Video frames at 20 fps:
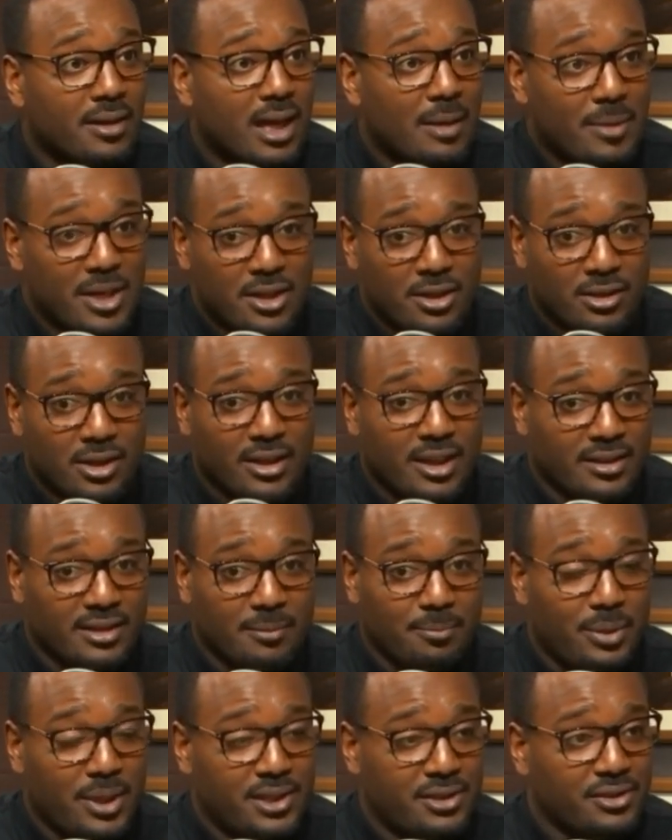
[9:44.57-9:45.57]
I mean, you look at
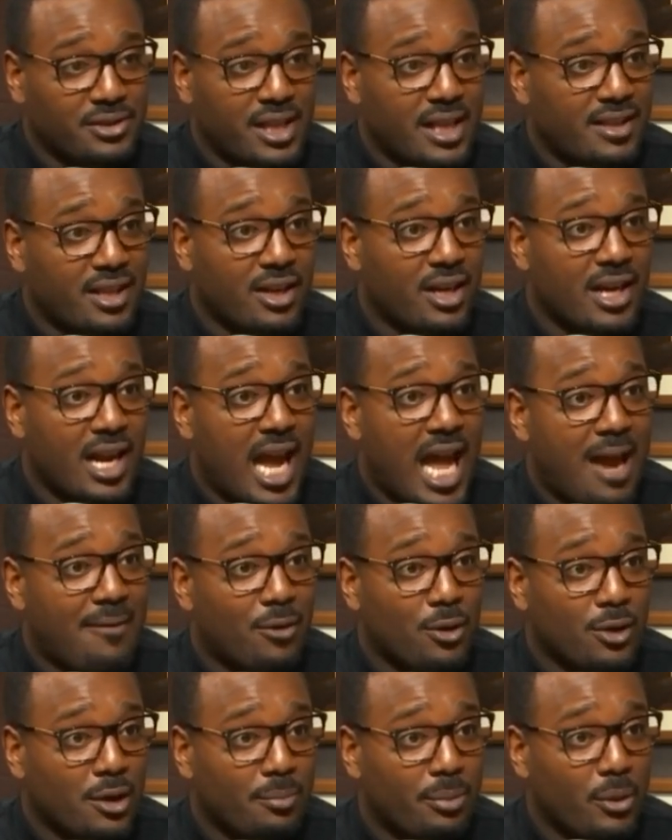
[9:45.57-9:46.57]
the pitchers that they're going to have on the